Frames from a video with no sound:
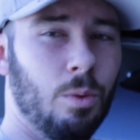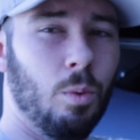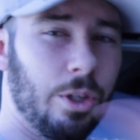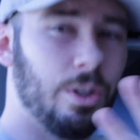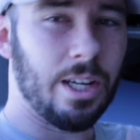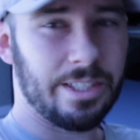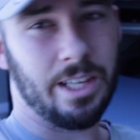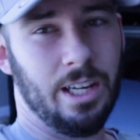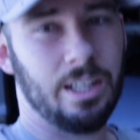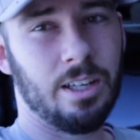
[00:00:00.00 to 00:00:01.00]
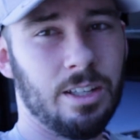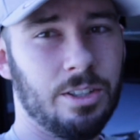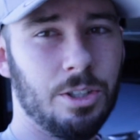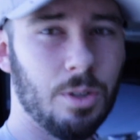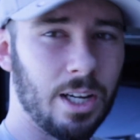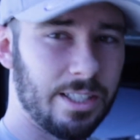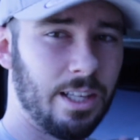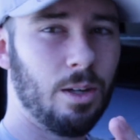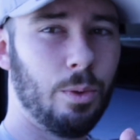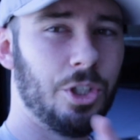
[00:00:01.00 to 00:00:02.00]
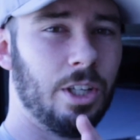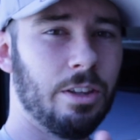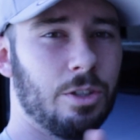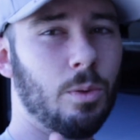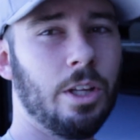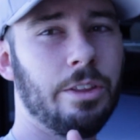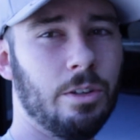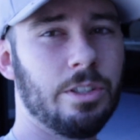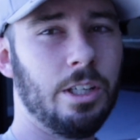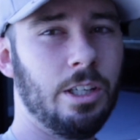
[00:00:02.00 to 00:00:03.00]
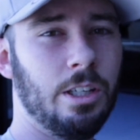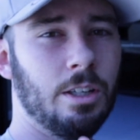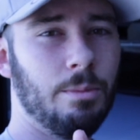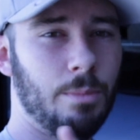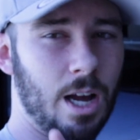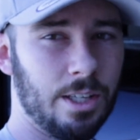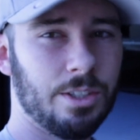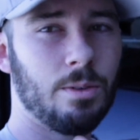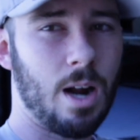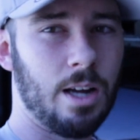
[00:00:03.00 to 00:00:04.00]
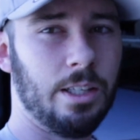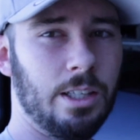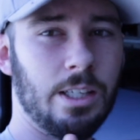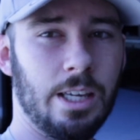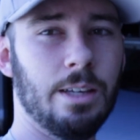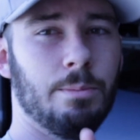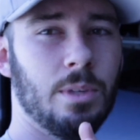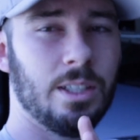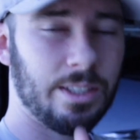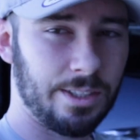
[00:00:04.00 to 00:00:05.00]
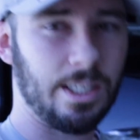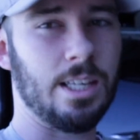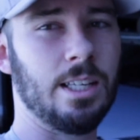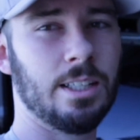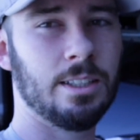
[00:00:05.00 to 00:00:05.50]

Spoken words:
what do you guys think? Do you guys think we should get the 2013 Maserati MC?